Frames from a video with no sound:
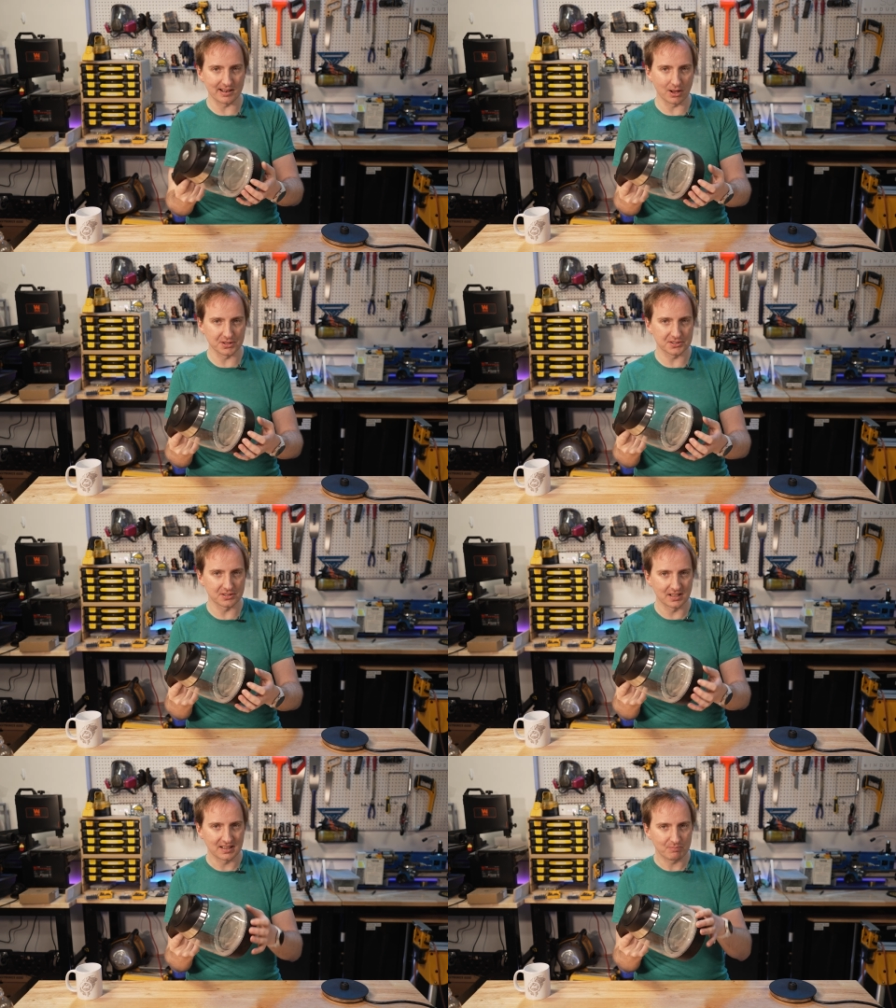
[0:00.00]
loss
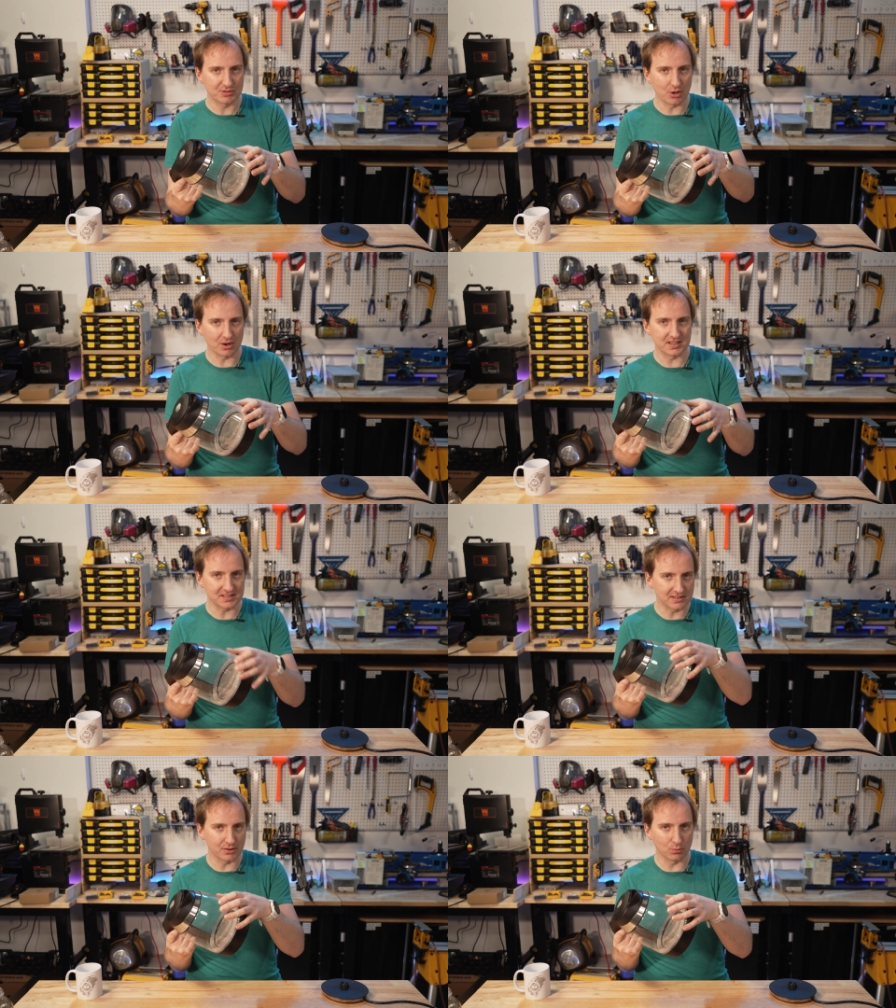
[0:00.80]
not
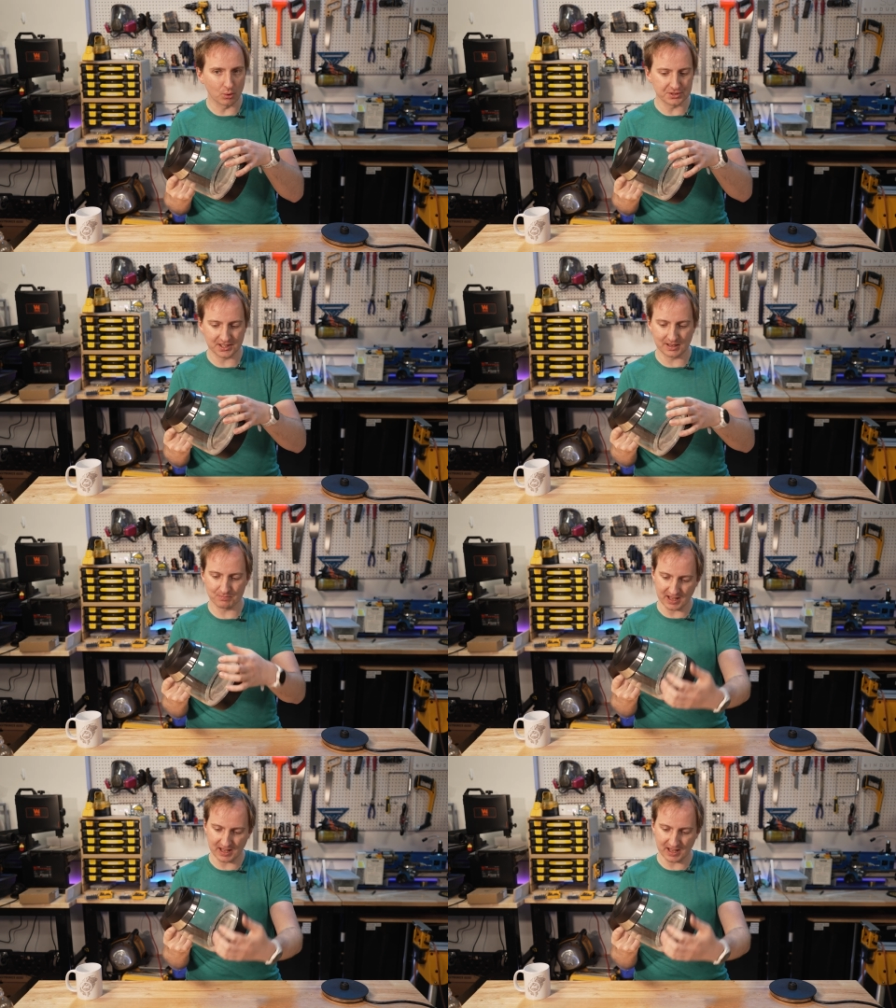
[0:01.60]
conducting to the water,